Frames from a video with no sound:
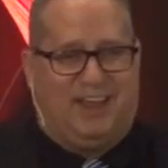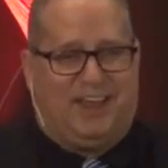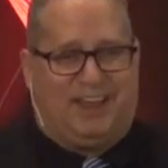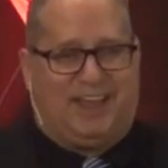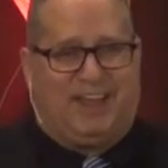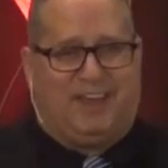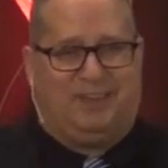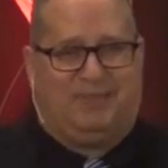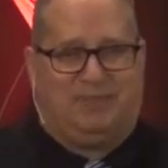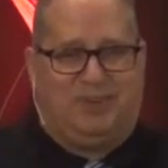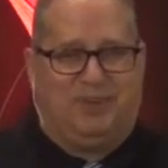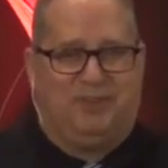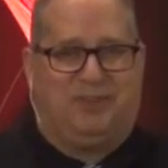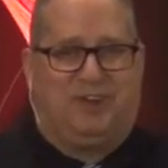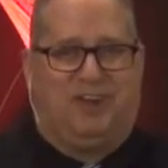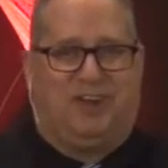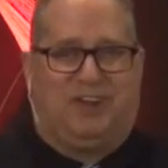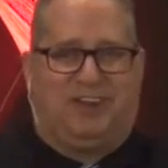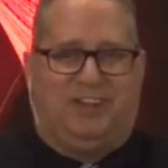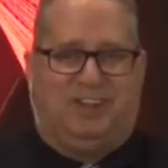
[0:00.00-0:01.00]
I get a phone
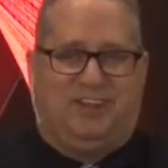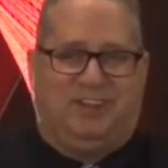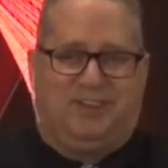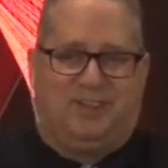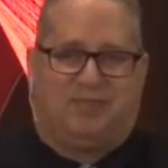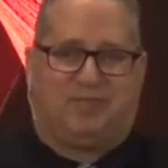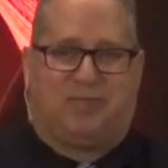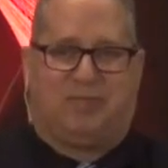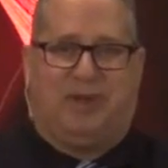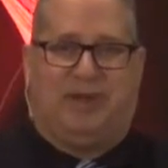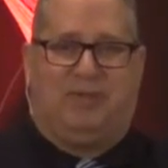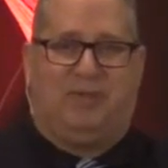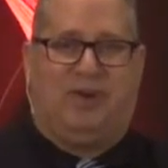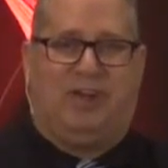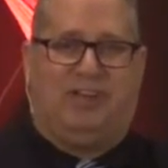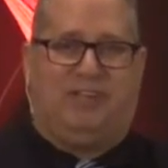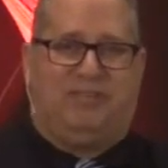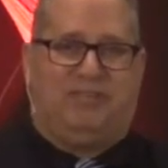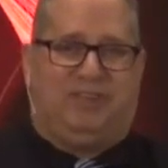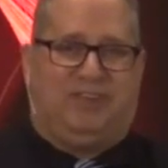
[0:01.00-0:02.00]
call from my
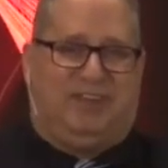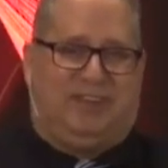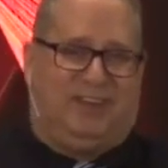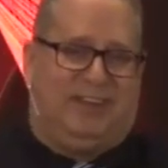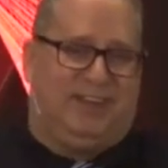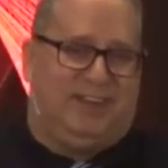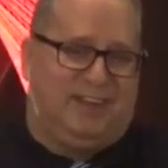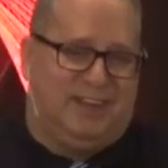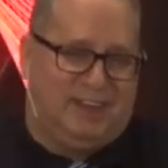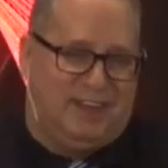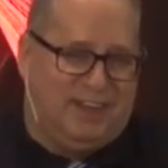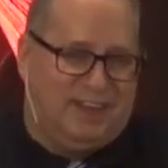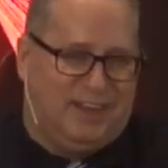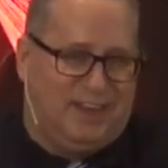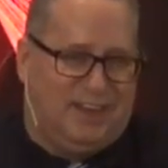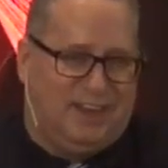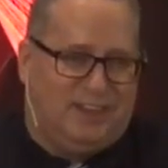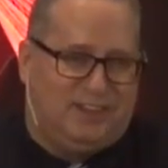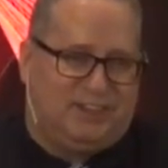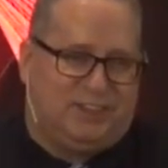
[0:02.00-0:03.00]
wife.
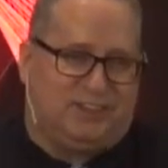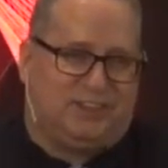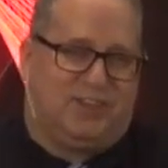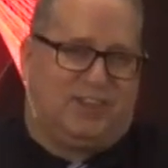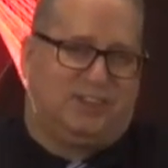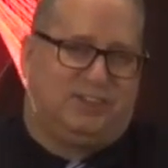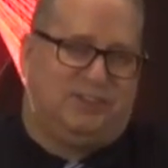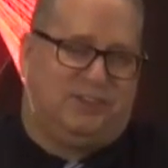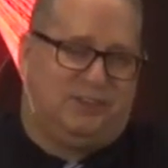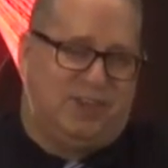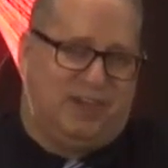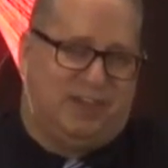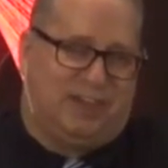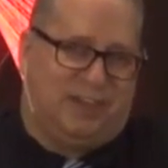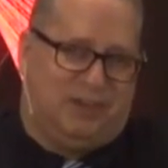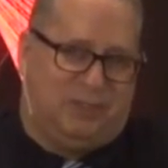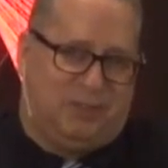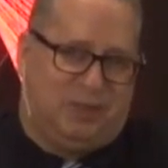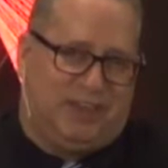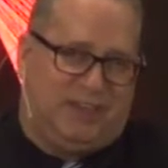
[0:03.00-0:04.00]
She says, you're not
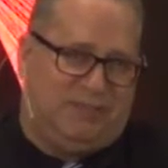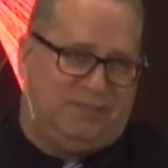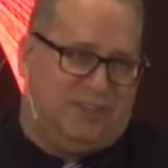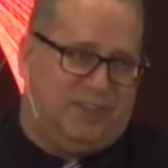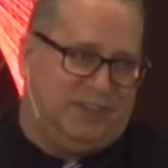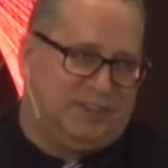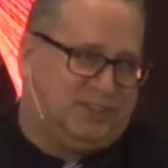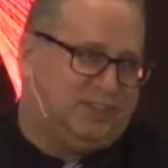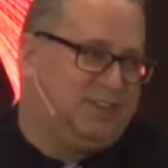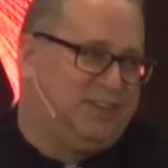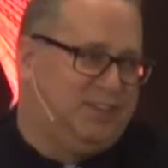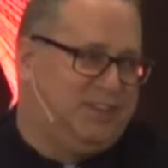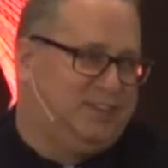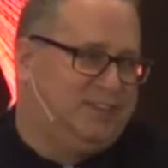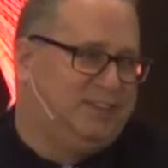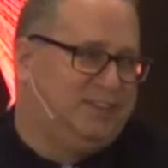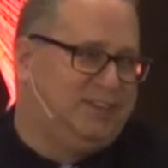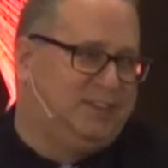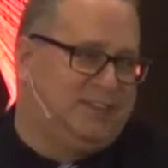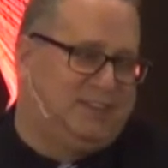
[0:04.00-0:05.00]
going to believe this.
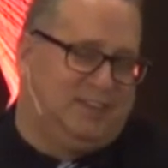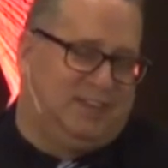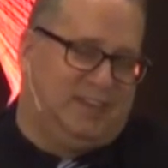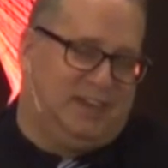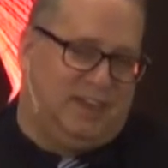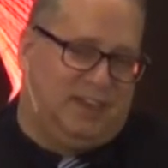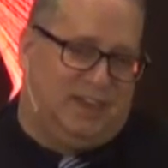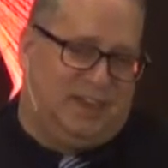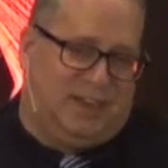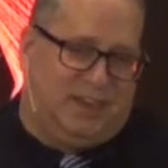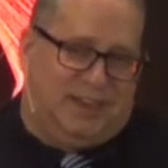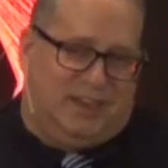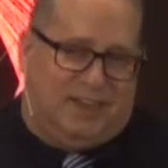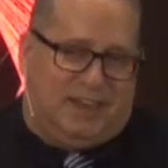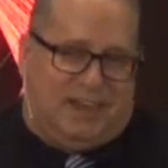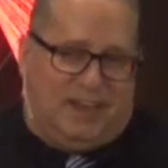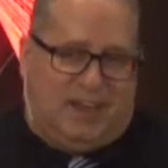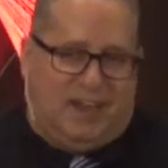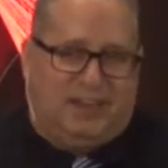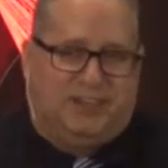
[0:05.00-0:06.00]

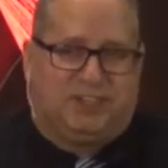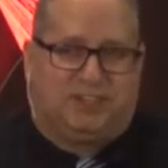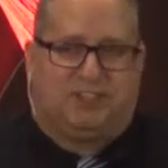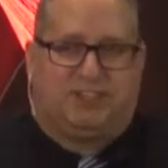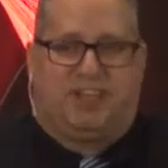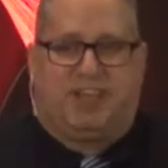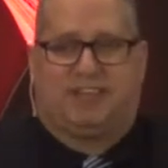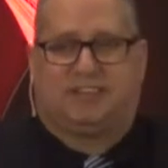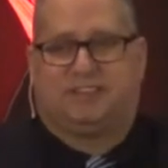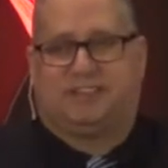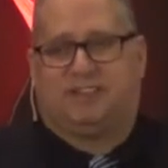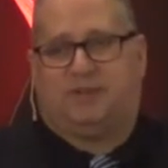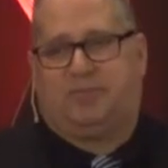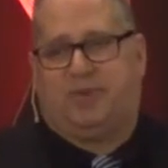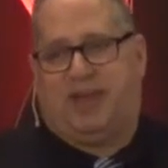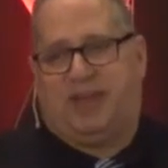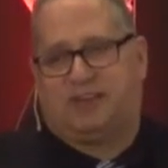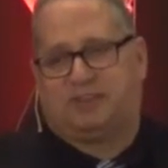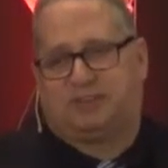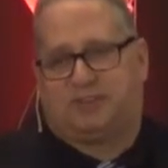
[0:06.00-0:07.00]
I just texted the
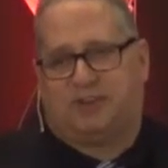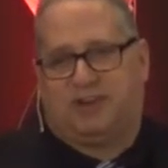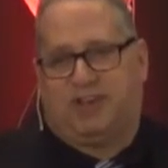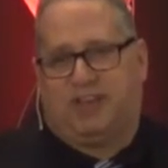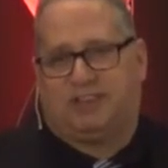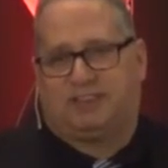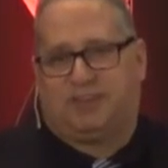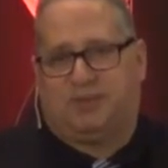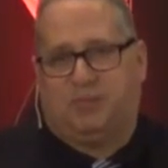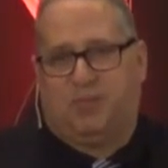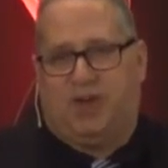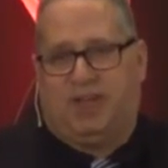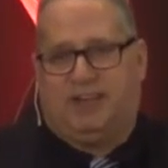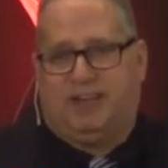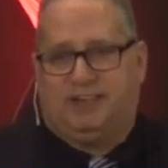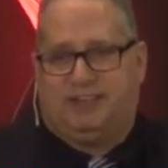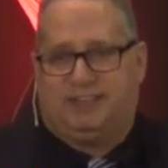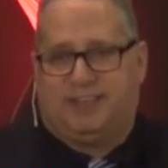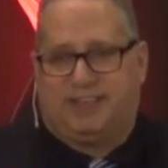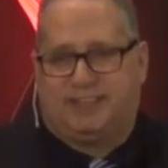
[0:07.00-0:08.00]
pastor to ask him why
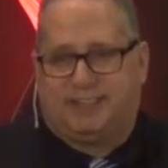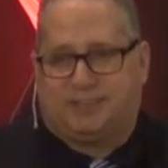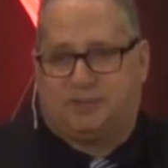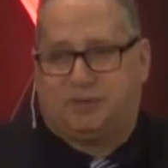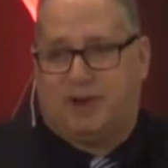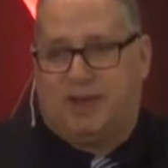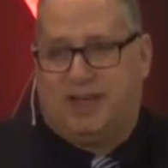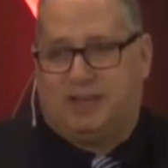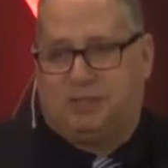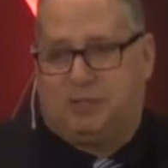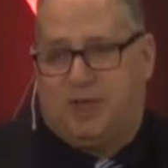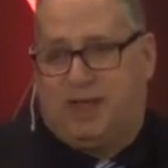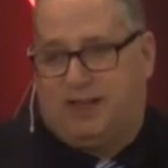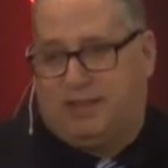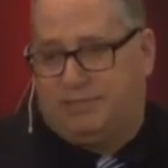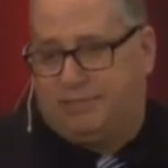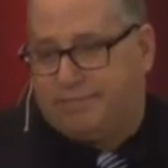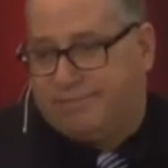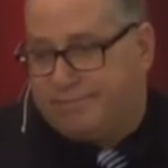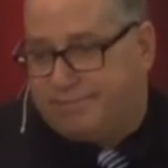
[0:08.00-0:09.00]
he didn't take the trash
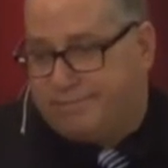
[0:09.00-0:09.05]
out.